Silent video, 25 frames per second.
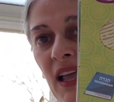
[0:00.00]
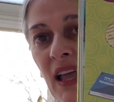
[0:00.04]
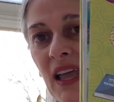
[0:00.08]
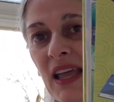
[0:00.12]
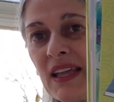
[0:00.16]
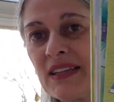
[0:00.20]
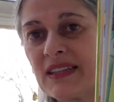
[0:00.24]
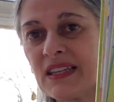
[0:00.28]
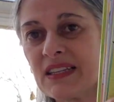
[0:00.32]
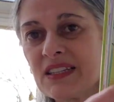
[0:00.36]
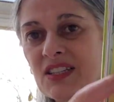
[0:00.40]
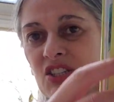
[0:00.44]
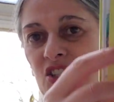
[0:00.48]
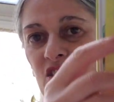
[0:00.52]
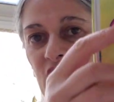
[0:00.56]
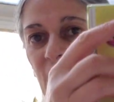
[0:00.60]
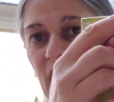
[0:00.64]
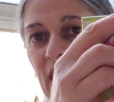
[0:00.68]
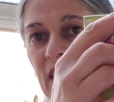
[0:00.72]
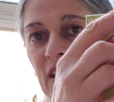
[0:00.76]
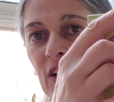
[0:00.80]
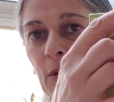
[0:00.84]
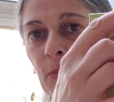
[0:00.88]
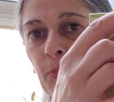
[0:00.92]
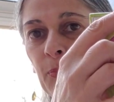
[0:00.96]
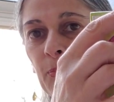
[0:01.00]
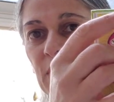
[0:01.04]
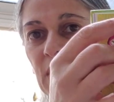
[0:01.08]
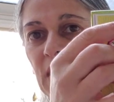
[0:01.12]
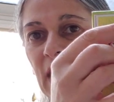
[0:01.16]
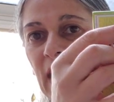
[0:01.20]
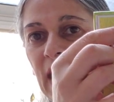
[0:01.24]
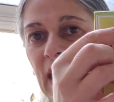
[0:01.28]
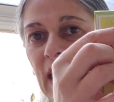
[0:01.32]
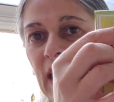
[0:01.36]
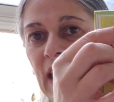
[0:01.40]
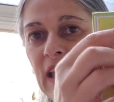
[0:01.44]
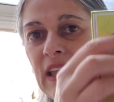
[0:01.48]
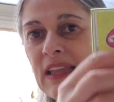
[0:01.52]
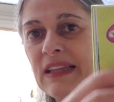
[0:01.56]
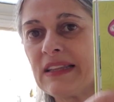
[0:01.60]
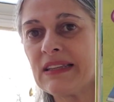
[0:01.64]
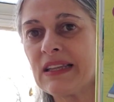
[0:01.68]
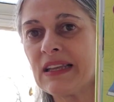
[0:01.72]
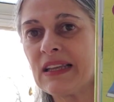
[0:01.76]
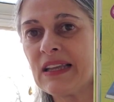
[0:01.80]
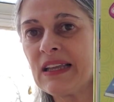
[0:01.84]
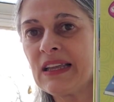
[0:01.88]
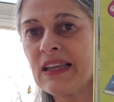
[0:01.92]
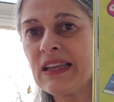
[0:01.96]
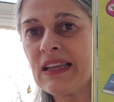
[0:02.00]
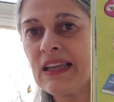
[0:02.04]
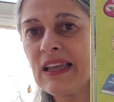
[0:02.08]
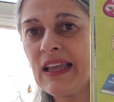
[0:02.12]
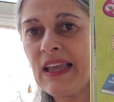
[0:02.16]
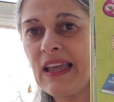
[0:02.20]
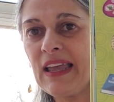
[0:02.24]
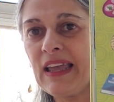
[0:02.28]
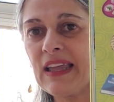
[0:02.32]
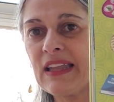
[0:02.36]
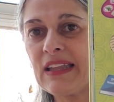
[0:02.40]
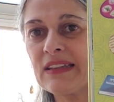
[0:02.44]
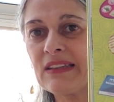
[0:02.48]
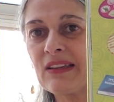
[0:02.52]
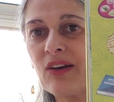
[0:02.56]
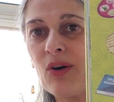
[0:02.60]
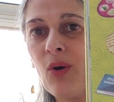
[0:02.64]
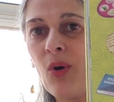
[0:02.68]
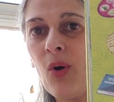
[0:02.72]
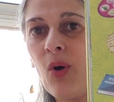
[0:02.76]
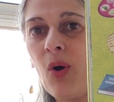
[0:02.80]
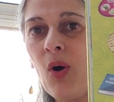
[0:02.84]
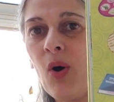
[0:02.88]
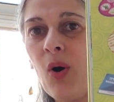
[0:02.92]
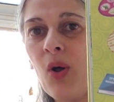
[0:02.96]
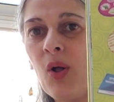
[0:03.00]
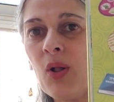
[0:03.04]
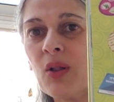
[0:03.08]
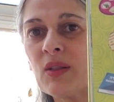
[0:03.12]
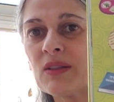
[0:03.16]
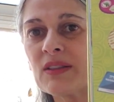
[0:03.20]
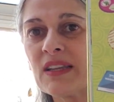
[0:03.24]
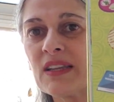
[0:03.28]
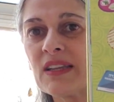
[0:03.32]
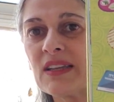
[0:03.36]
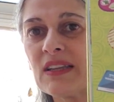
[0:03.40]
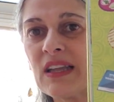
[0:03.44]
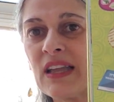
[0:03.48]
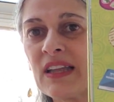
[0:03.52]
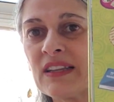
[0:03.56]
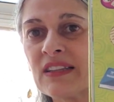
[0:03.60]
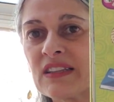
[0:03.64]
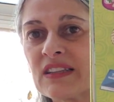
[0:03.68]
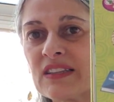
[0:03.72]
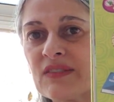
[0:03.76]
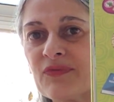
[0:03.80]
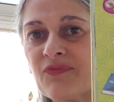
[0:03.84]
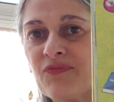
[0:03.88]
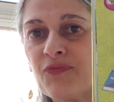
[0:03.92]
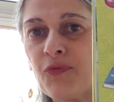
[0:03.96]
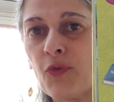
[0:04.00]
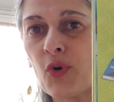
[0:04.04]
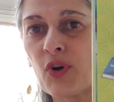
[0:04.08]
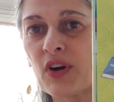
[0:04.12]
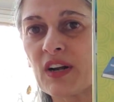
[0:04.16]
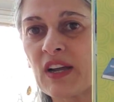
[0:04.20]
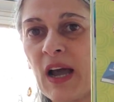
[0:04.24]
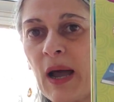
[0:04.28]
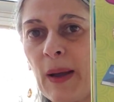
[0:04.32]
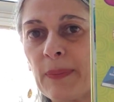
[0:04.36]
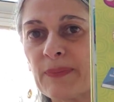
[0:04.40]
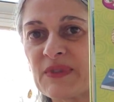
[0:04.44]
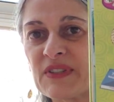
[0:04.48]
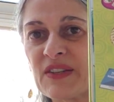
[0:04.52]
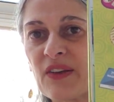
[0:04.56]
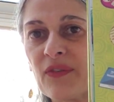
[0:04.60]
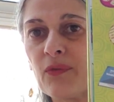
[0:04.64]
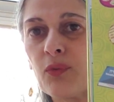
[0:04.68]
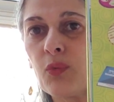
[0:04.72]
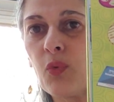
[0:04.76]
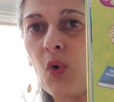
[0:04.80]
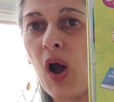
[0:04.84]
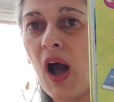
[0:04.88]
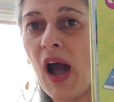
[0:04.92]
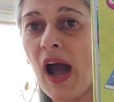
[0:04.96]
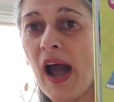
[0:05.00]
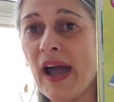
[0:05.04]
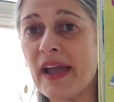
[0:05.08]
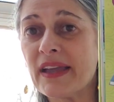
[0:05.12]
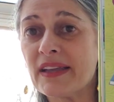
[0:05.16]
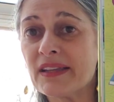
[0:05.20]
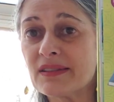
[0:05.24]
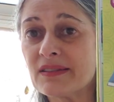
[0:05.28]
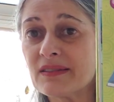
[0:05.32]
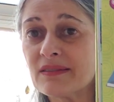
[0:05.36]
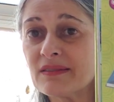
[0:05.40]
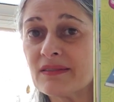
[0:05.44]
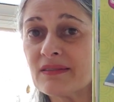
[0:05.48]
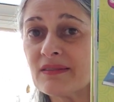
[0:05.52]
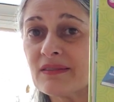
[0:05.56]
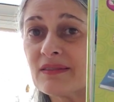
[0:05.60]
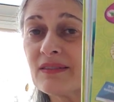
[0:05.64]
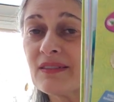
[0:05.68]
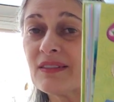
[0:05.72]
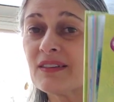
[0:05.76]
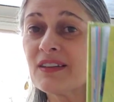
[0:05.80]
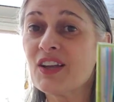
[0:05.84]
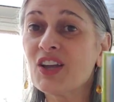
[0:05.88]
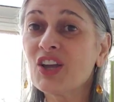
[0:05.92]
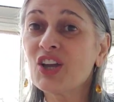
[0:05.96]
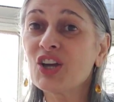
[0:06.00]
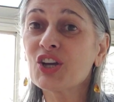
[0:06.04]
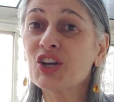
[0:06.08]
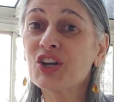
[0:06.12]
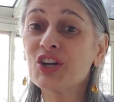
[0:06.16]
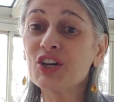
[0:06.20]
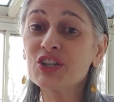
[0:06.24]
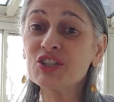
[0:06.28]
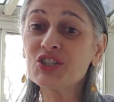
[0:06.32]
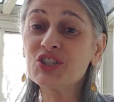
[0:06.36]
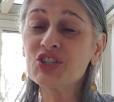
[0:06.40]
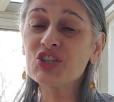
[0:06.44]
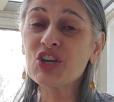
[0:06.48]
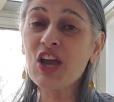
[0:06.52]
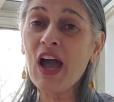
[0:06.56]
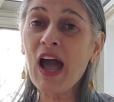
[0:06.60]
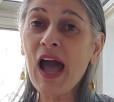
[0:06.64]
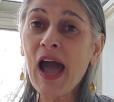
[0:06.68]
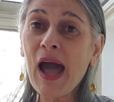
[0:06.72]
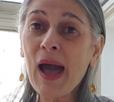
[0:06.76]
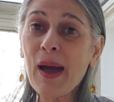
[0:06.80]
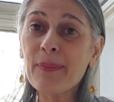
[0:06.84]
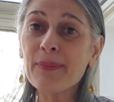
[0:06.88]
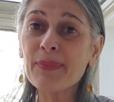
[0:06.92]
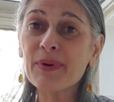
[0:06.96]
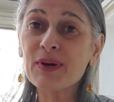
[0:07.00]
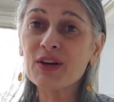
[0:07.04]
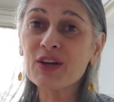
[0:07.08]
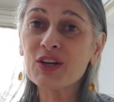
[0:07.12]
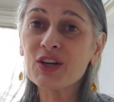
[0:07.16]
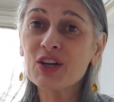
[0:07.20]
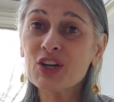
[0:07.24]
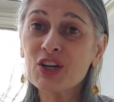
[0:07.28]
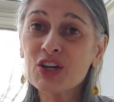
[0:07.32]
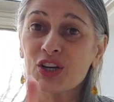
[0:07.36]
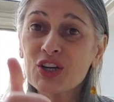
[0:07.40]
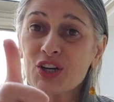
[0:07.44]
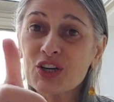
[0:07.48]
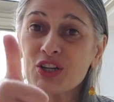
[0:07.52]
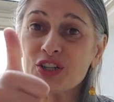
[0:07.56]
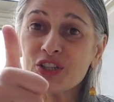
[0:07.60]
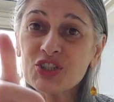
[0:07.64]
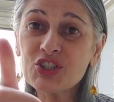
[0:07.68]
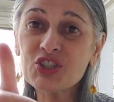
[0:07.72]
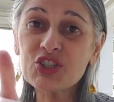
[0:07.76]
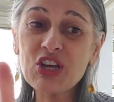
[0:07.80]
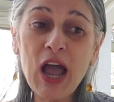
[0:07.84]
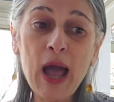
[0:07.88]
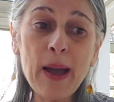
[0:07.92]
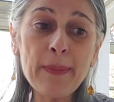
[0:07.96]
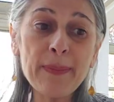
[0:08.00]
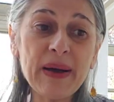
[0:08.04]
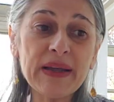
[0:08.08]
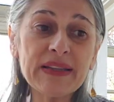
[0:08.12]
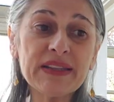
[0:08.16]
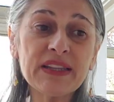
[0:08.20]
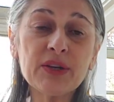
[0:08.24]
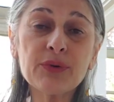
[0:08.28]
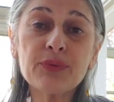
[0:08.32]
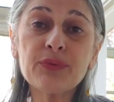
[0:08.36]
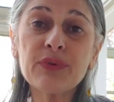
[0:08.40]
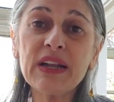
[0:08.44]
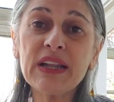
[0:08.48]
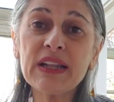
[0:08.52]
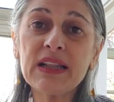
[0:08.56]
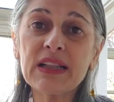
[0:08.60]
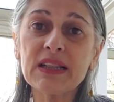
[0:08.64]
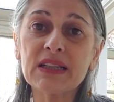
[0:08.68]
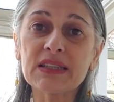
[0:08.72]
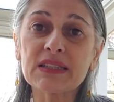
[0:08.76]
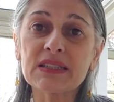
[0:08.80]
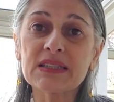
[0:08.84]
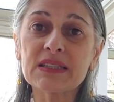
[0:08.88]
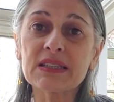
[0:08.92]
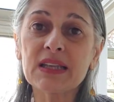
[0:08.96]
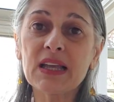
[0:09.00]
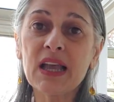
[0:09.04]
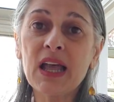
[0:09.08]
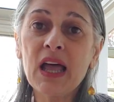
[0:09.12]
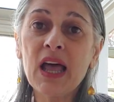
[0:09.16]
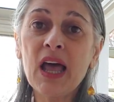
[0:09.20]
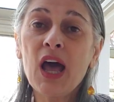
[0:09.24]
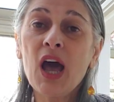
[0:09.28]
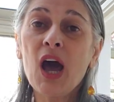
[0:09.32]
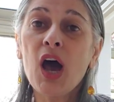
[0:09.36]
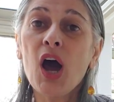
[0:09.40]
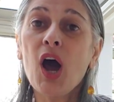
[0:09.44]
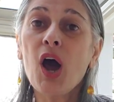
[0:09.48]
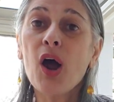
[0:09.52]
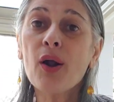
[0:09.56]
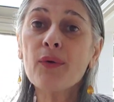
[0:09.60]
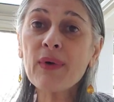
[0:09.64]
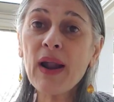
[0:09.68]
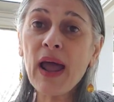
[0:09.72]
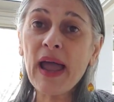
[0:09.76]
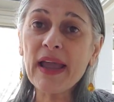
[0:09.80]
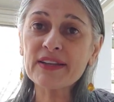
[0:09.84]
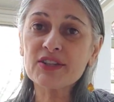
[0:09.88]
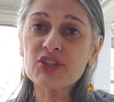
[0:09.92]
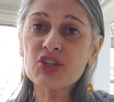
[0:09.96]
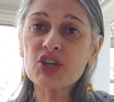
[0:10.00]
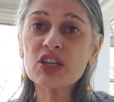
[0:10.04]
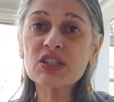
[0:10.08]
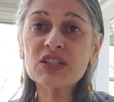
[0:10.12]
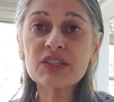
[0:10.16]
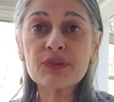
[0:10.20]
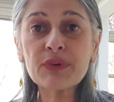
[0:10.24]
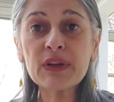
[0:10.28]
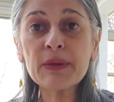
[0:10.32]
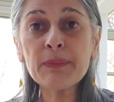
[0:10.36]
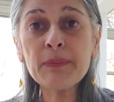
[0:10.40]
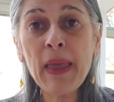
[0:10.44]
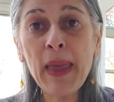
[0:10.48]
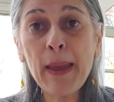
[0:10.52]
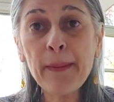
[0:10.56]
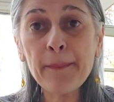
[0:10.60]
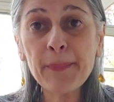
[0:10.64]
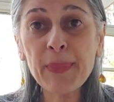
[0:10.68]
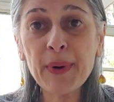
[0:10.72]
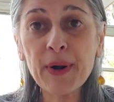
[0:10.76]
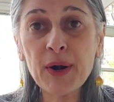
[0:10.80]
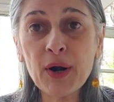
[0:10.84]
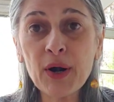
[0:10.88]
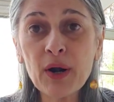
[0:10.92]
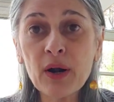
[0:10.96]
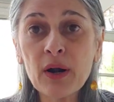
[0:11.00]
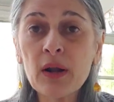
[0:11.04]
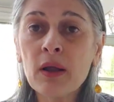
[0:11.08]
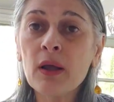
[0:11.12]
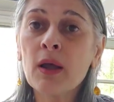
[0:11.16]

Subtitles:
and the Seder plate and 4 cups of wine. Good job. Good job on the riddles. All right, just remember,